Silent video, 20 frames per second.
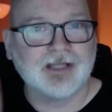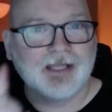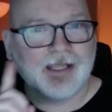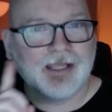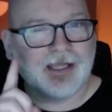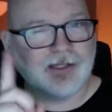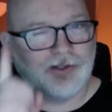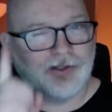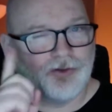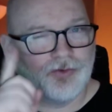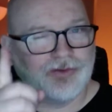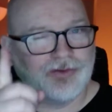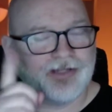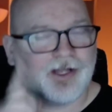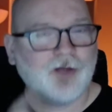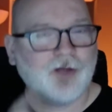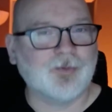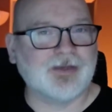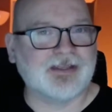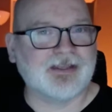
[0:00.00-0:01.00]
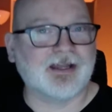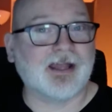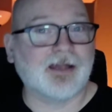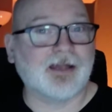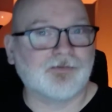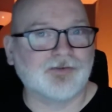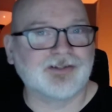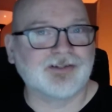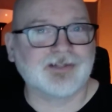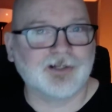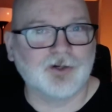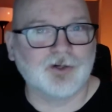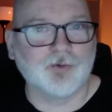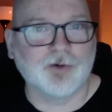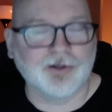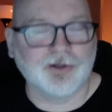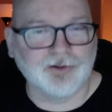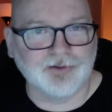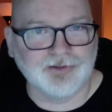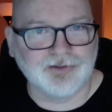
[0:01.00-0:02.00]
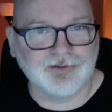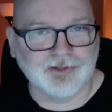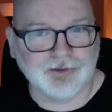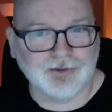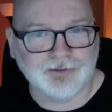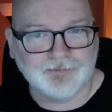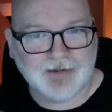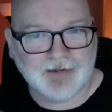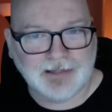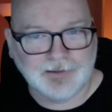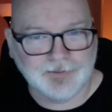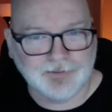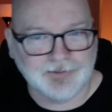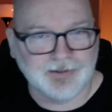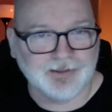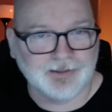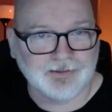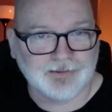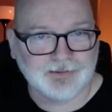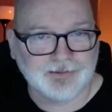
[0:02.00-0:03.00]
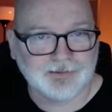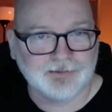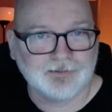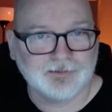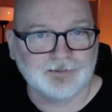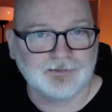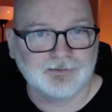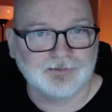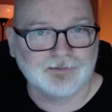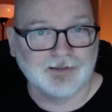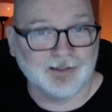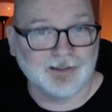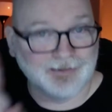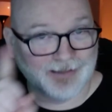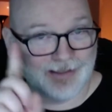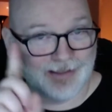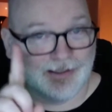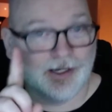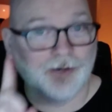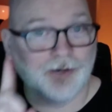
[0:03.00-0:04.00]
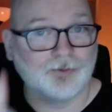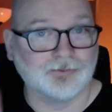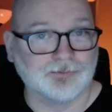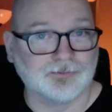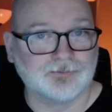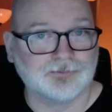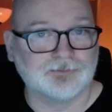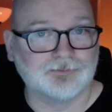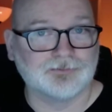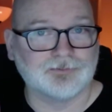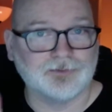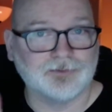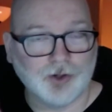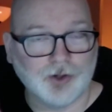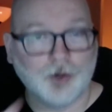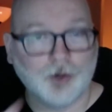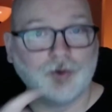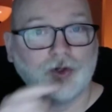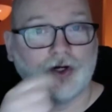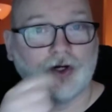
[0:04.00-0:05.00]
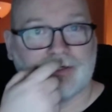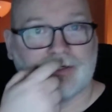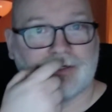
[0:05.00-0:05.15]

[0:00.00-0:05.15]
And you tell me that every single one of those deals follows this, because they don't. Go look.